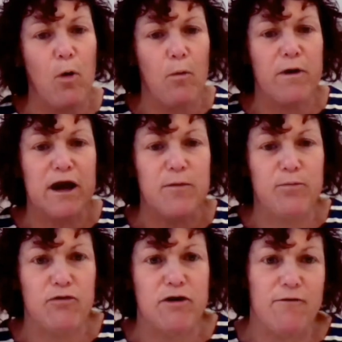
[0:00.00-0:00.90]
what we can
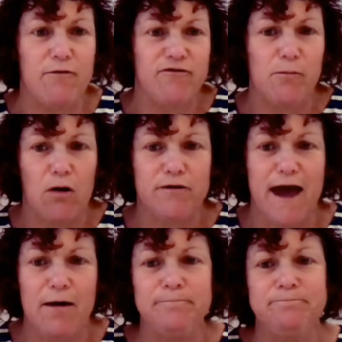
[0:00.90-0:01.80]
improve on from
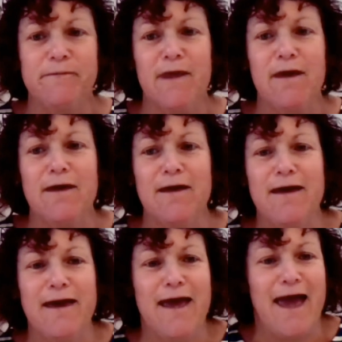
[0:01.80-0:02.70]
lockdown.
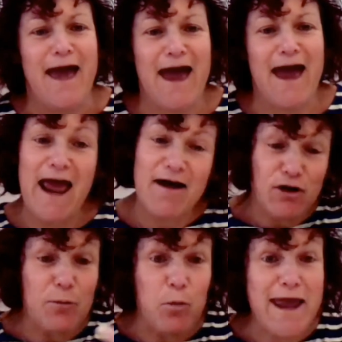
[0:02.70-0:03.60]
And have
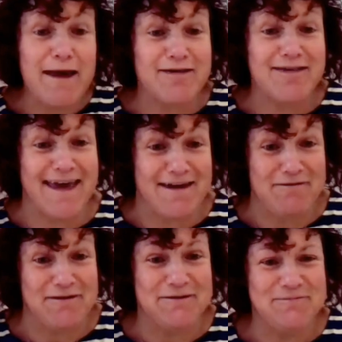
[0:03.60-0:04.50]
a good week,
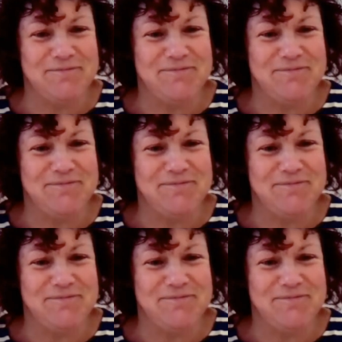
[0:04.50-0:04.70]
Steve.